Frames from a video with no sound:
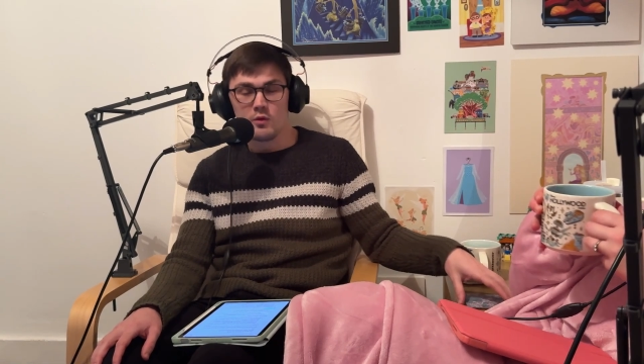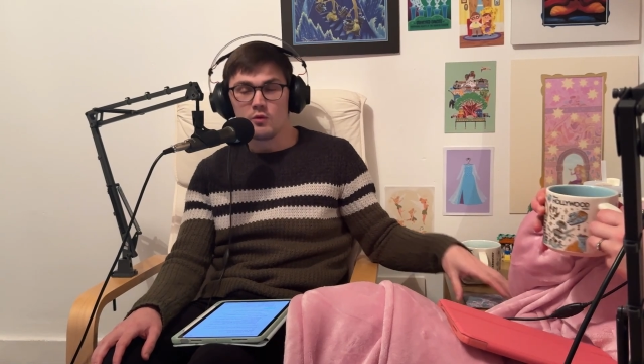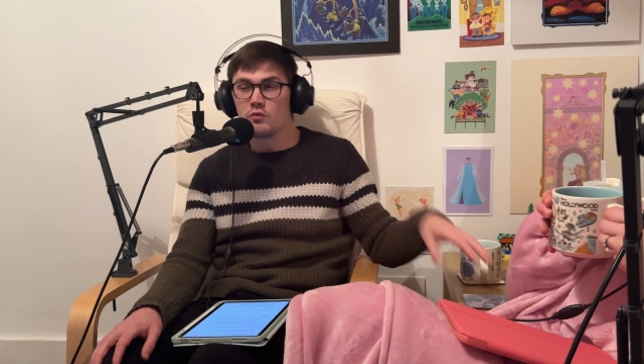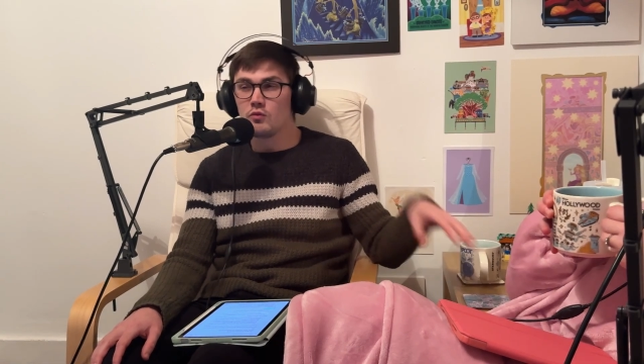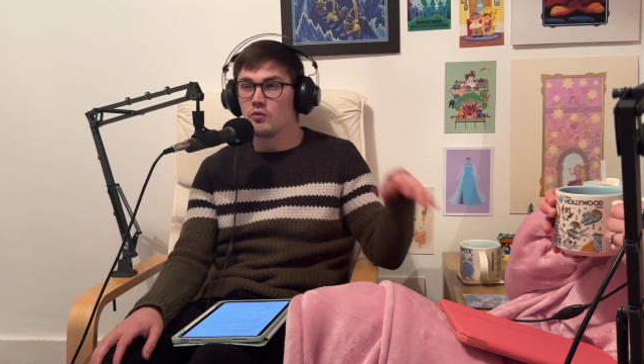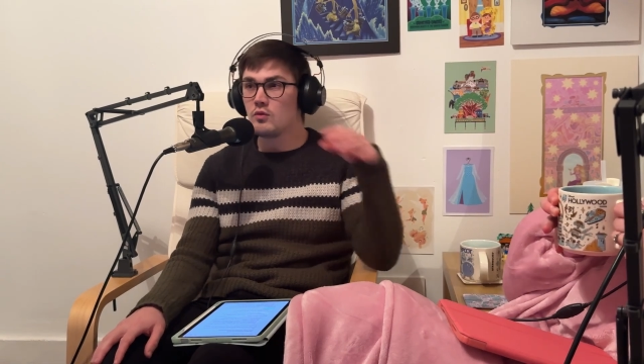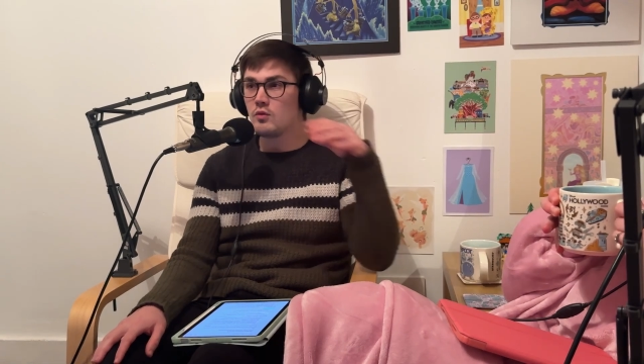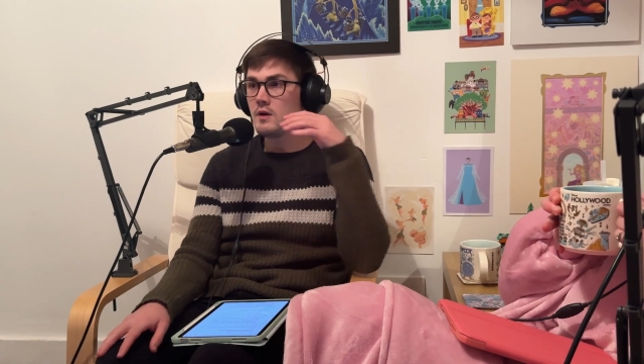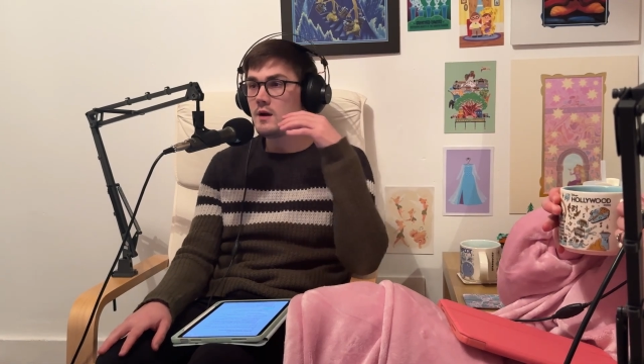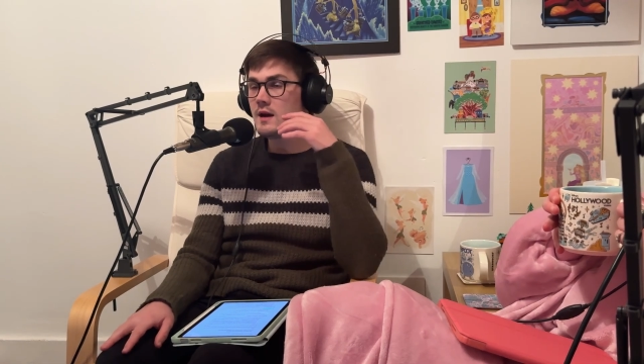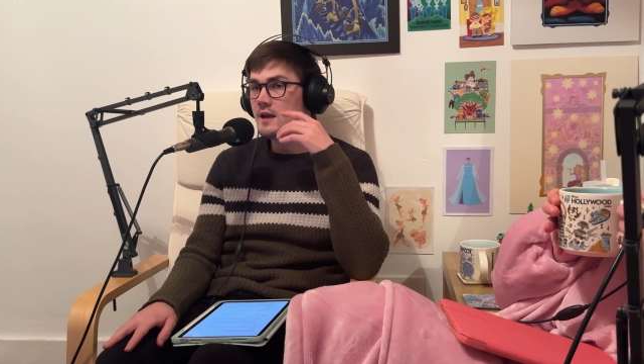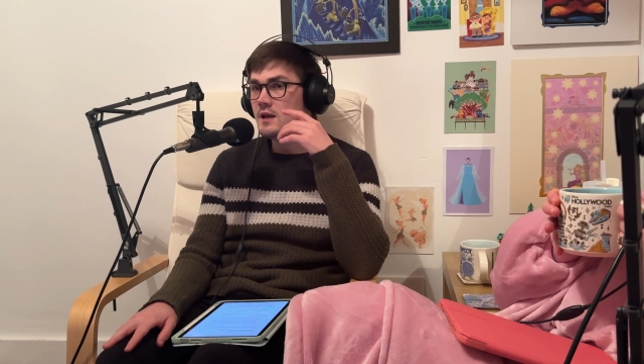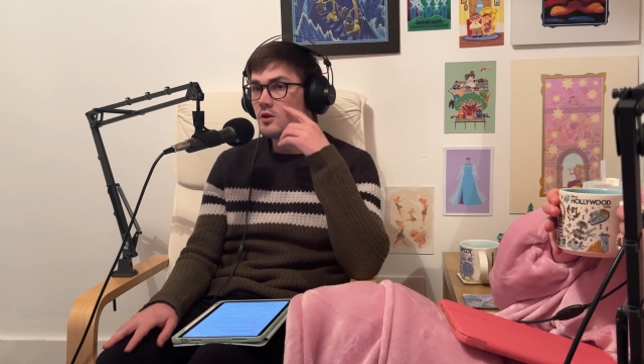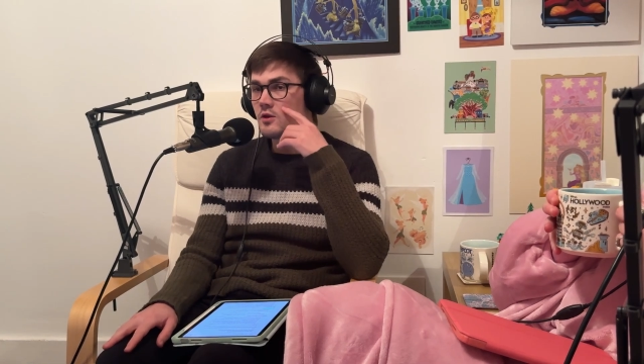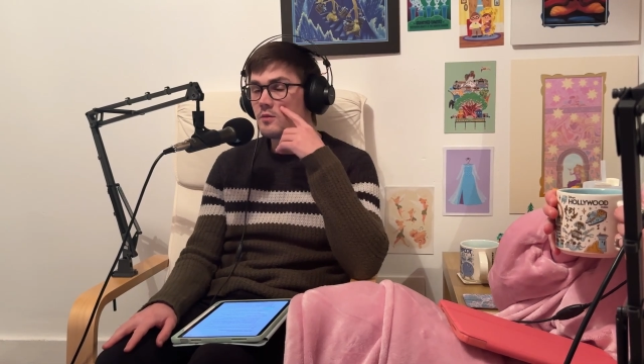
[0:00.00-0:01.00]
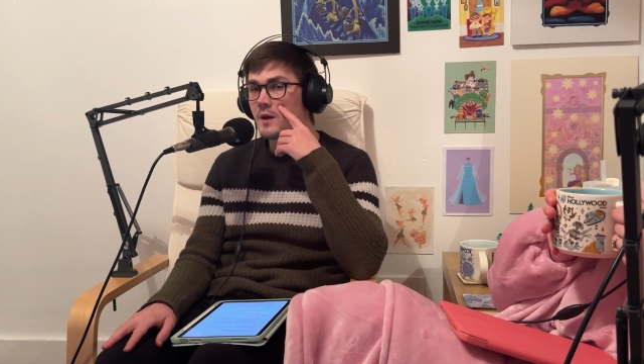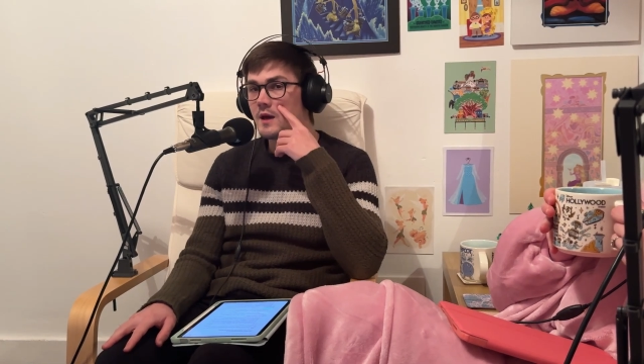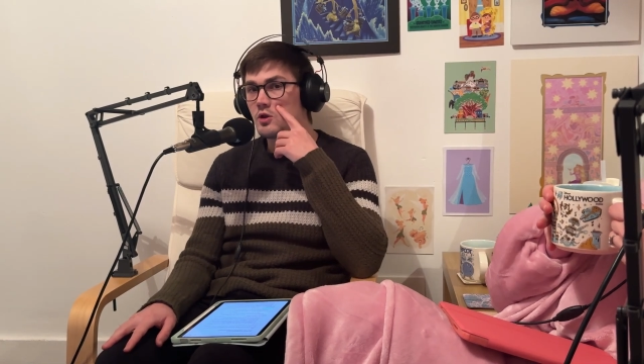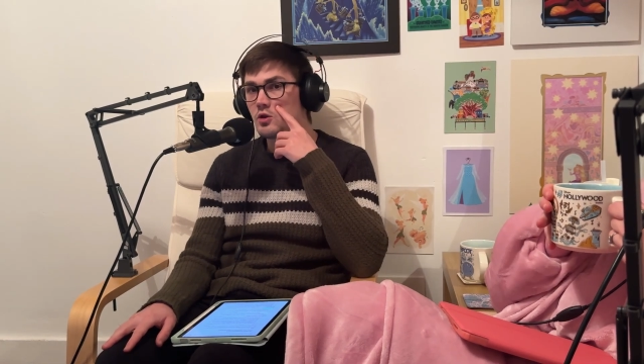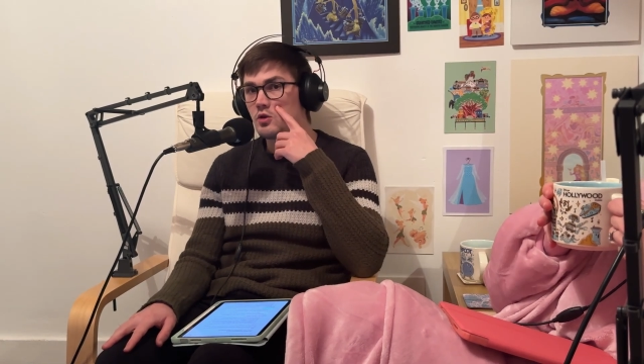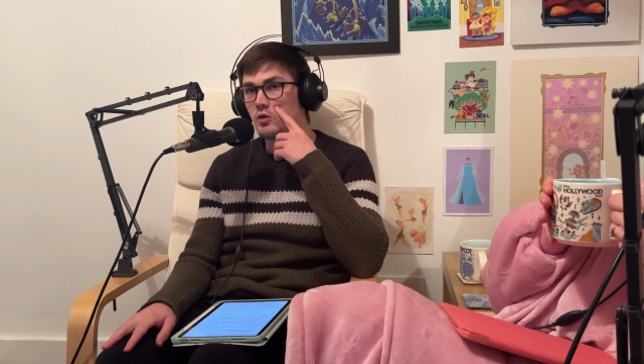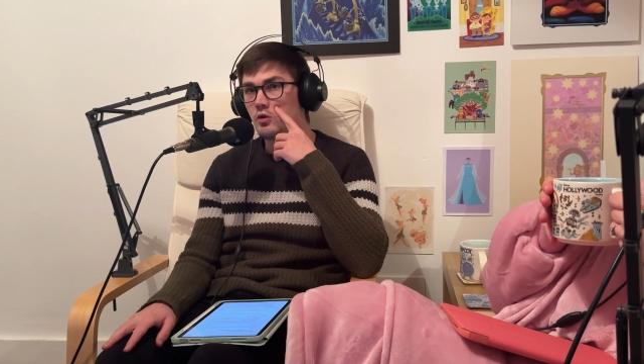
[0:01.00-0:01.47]
really just make
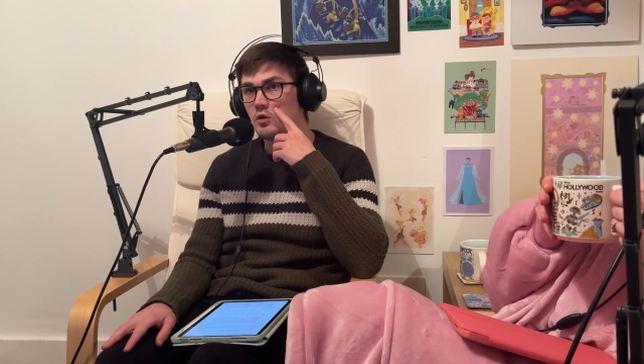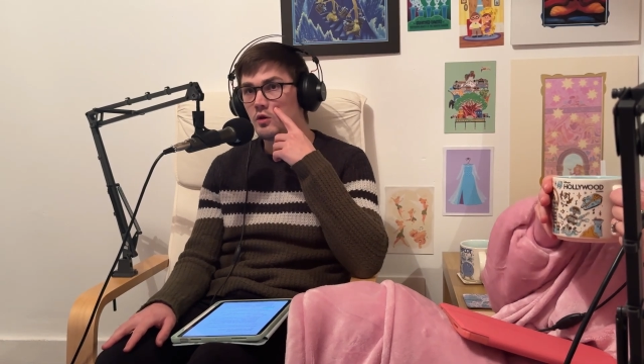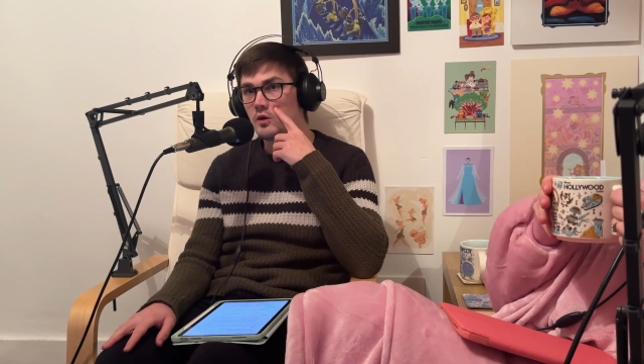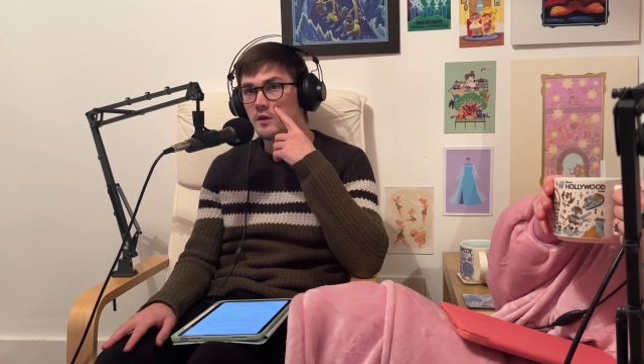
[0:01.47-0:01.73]
sure